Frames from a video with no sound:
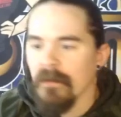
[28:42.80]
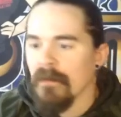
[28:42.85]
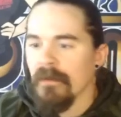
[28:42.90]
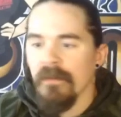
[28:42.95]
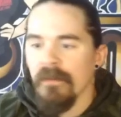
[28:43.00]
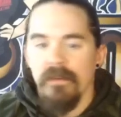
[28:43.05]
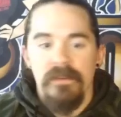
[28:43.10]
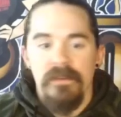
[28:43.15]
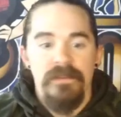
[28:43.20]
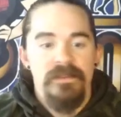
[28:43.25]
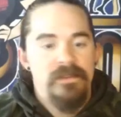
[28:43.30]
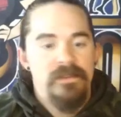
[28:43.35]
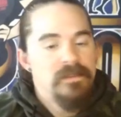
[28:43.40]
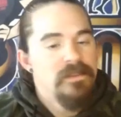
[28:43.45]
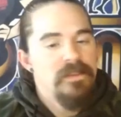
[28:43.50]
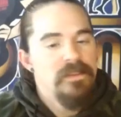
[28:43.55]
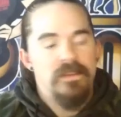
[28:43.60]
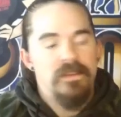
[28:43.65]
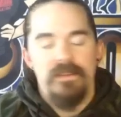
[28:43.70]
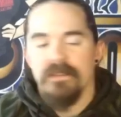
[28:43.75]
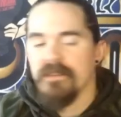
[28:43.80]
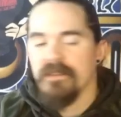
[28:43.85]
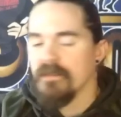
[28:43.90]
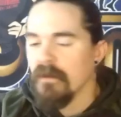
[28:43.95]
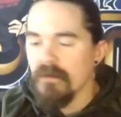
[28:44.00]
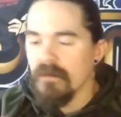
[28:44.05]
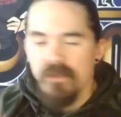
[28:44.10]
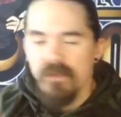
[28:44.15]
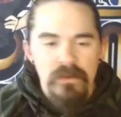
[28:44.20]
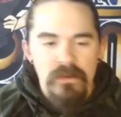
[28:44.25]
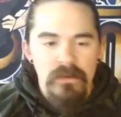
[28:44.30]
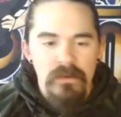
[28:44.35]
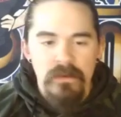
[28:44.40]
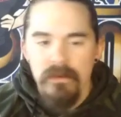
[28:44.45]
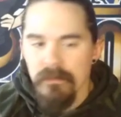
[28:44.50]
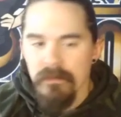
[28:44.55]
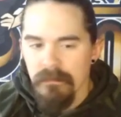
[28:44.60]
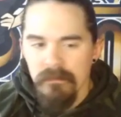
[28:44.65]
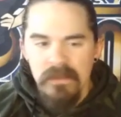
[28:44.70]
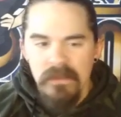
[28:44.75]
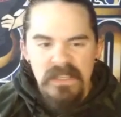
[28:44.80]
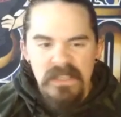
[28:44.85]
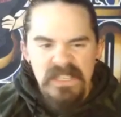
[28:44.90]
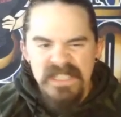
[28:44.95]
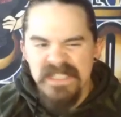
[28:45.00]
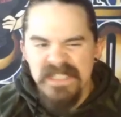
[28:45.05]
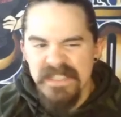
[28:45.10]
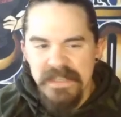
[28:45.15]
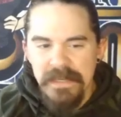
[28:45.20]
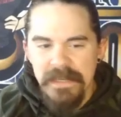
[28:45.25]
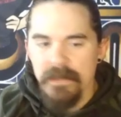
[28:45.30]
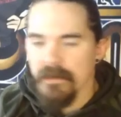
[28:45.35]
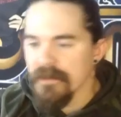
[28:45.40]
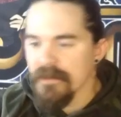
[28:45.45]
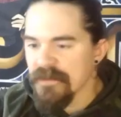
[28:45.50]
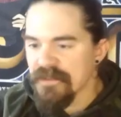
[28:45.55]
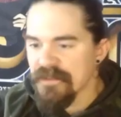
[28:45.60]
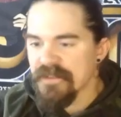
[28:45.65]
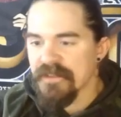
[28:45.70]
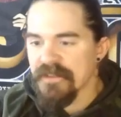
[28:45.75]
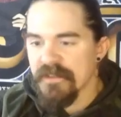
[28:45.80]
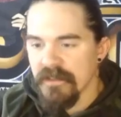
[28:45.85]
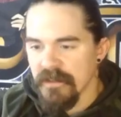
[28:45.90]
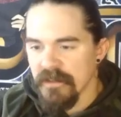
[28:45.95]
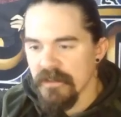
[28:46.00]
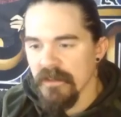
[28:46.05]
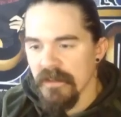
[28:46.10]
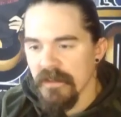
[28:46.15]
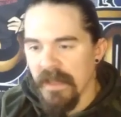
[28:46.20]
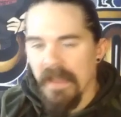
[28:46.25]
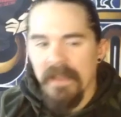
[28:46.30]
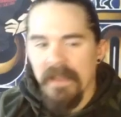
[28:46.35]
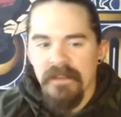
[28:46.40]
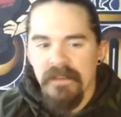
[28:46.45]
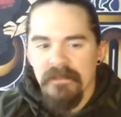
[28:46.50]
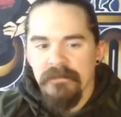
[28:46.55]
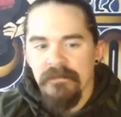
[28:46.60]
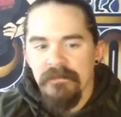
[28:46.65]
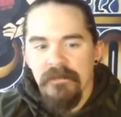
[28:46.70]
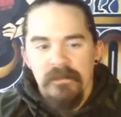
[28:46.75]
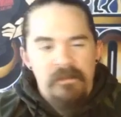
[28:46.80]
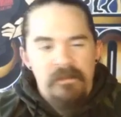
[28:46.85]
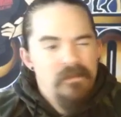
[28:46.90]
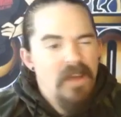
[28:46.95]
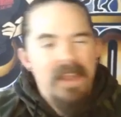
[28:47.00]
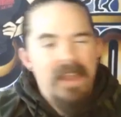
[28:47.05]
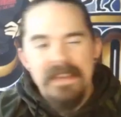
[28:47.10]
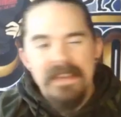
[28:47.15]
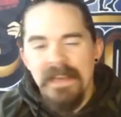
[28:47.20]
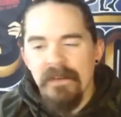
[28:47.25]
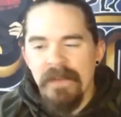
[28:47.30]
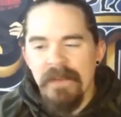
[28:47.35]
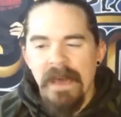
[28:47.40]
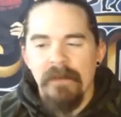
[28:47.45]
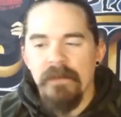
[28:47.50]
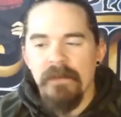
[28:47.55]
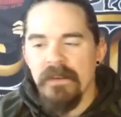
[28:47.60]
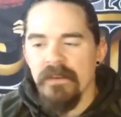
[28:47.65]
or the the social skills to like. Yeah, I think that's I think